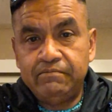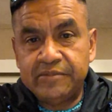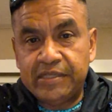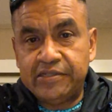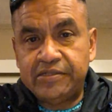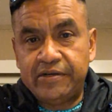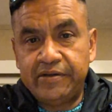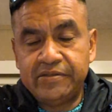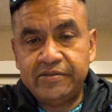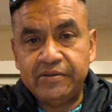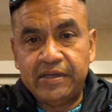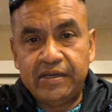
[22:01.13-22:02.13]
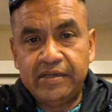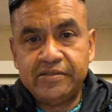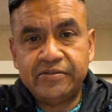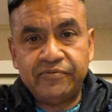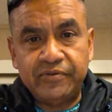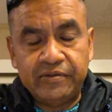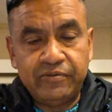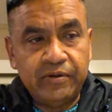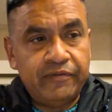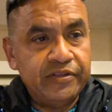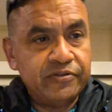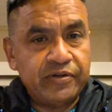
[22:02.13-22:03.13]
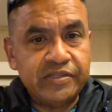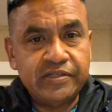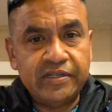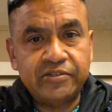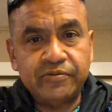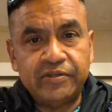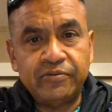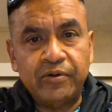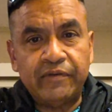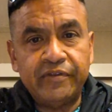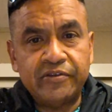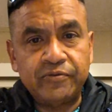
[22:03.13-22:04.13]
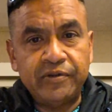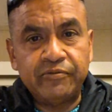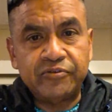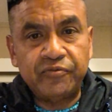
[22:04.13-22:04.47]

Sagittarius, you guys, whoever this resonates with, whoever this read was